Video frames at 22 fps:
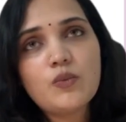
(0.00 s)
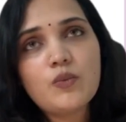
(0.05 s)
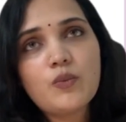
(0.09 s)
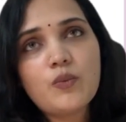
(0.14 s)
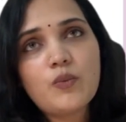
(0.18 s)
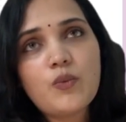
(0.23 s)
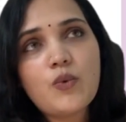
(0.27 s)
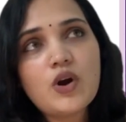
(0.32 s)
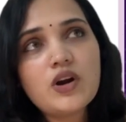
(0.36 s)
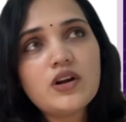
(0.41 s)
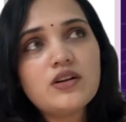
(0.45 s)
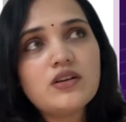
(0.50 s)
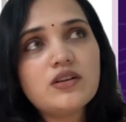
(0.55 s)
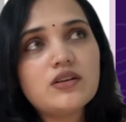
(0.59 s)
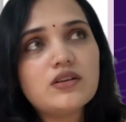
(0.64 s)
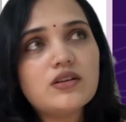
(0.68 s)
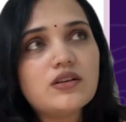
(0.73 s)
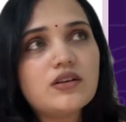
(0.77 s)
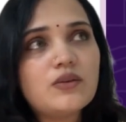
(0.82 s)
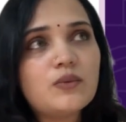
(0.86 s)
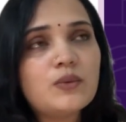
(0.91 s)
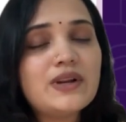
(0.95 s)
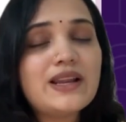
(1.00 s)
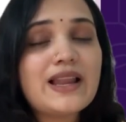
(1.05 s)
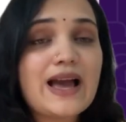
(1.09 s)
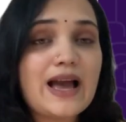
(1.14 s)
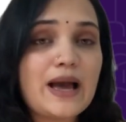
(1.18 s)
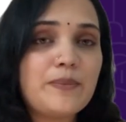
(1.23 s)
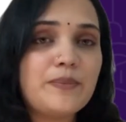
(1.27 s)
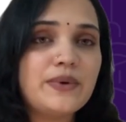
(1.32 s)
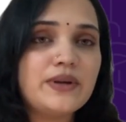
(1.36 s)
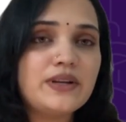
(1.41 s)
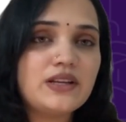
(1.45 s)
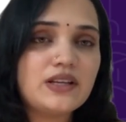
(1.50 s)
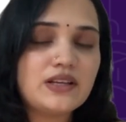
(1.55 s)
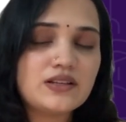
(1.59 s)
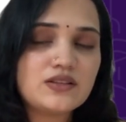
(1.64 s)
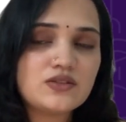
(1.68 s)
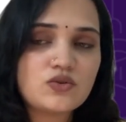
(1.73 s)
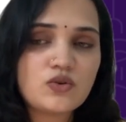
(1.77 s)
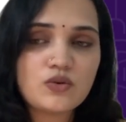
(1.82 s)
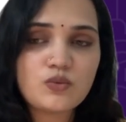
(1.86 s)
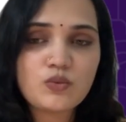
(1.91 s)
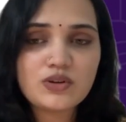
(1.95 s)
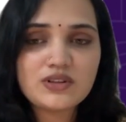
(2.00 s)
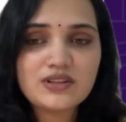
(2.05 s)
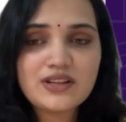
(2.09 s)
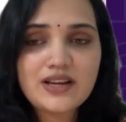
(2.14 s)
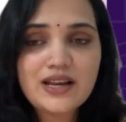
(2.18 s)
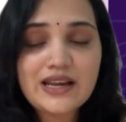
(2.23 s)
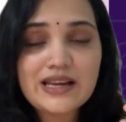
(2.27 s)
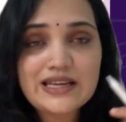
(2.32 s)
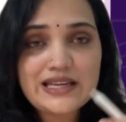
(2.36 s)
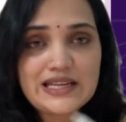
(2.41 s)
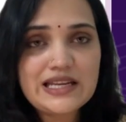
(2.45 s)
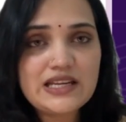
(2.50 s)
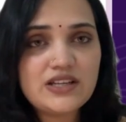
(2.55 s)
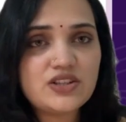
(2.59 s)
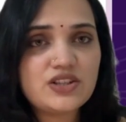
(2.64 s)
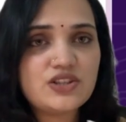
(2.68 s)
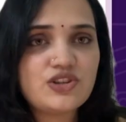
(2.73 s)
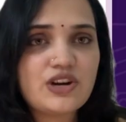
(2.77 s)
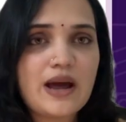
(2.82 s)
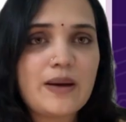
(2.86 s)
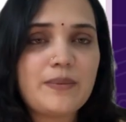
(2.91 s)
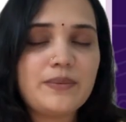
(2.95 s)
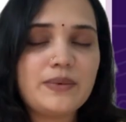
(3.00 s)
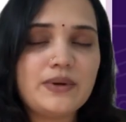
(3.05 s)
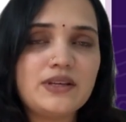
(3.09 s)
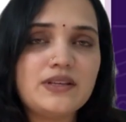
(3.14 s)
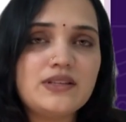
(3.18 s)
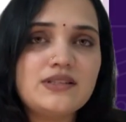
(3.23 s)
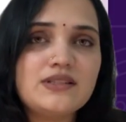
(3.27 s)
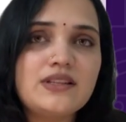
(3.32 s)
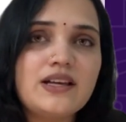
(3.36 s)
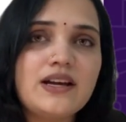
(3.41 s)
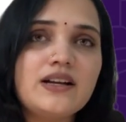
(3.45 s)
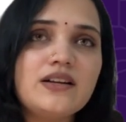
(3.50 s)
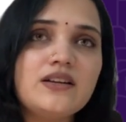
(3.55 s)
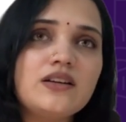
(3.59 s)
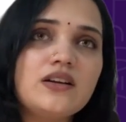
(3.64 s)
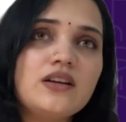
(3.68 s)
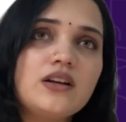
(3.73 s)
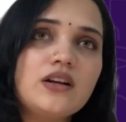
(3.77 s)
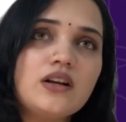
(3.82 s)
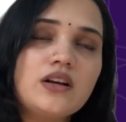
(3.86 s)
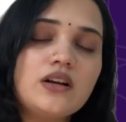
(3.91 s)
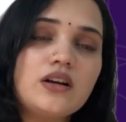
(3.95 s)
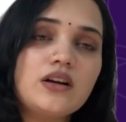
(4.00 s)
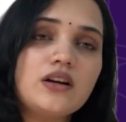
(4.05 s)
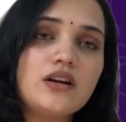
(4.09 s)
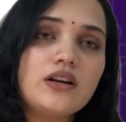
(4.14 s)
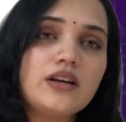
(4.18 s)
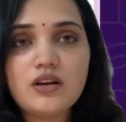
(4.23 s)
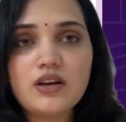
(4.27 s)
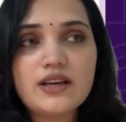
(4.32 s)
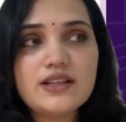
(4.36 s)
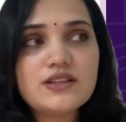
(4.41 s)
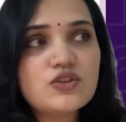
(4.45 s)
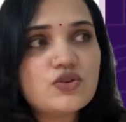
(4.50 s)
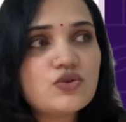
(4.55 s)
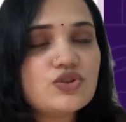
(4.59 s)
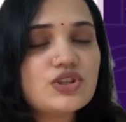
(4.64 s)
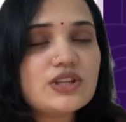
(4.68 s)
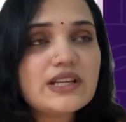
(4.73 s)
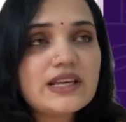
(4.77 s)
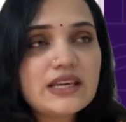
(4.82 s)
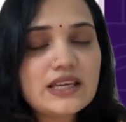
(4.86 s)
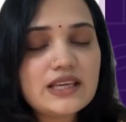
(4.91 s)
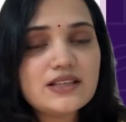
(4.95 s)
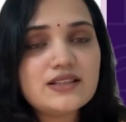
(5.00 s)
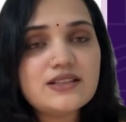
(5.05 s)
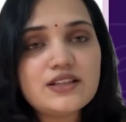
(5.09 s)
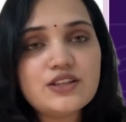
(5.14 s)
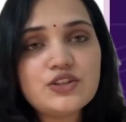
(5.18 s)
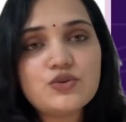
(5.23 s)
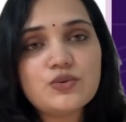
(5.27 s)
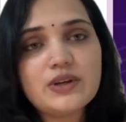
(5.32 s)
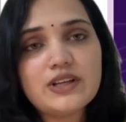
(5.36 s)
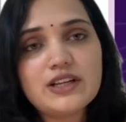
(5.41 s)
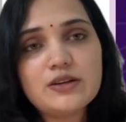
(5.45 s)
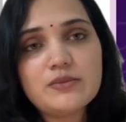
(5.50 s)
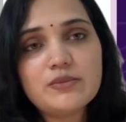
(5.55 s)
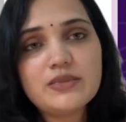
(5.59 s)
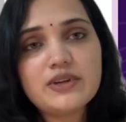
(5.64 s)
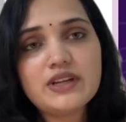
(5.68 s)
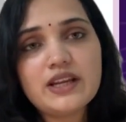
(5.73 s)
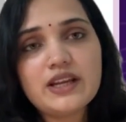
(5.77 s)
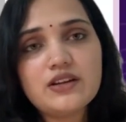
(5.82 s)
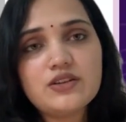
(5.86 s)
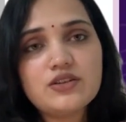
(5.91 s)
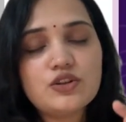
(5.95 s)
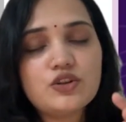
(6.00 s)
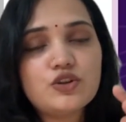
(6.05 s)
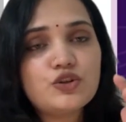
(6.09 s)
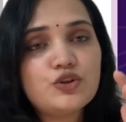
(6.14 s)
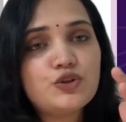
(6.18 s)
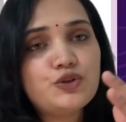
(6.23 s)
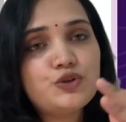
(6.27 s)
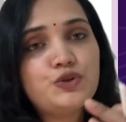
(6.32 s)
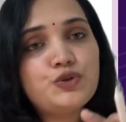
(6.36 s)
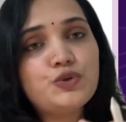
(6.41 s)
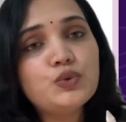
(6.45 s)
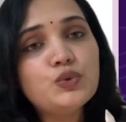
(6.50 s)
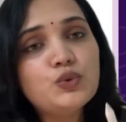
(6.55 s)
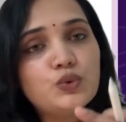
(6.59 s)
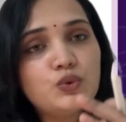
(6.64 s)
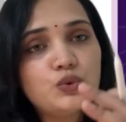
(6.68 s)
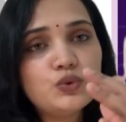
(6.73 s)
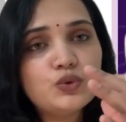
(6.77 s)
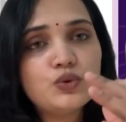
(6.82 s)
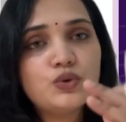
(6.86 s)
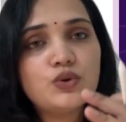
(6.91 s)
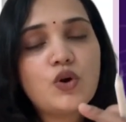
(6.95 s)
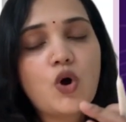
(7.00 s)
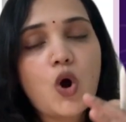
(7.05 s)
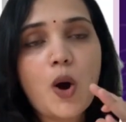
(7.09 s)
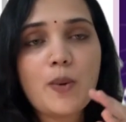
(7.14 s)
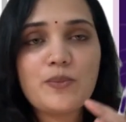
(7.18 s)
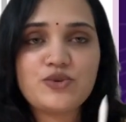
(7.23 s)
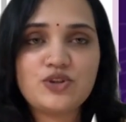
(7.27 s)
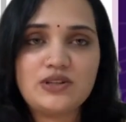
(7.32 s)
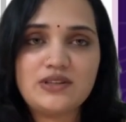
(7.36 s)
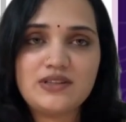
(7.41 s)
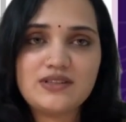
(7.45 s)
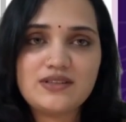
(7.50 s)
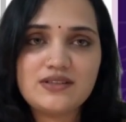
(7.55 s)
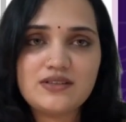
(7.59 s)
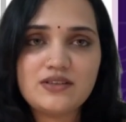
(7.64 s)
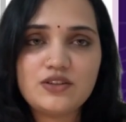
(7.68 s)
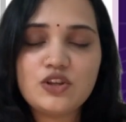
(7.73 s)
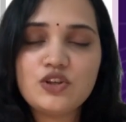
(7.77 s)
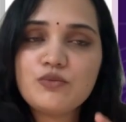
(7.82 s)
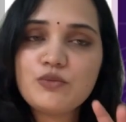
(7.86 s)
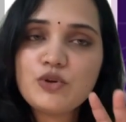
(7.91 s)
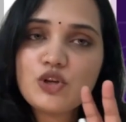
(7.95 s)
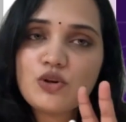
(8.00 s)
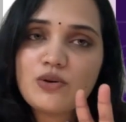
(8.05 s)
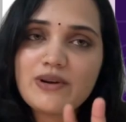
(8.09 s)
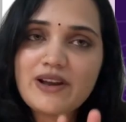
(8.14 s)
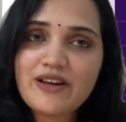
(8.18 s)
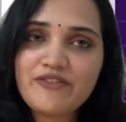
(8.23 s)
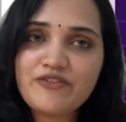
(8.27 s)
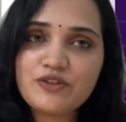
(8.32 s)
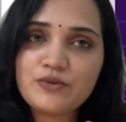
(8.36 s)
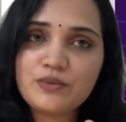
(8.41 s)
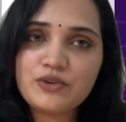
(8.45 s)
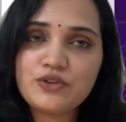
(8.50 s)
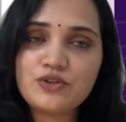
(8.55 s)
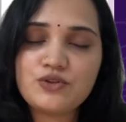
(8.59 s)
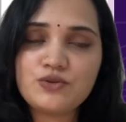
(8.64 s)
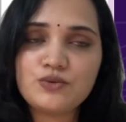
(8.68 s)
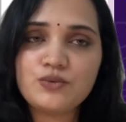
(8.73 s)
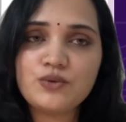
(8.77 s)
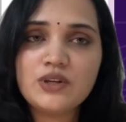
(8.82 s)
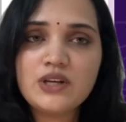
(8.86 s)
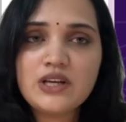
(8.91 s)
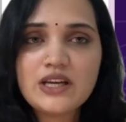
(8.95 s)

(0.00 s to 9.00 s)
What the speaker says: what will happen is, or what the neat trap is, that it's usually easy to eliminate two options. Maybe you're left with two.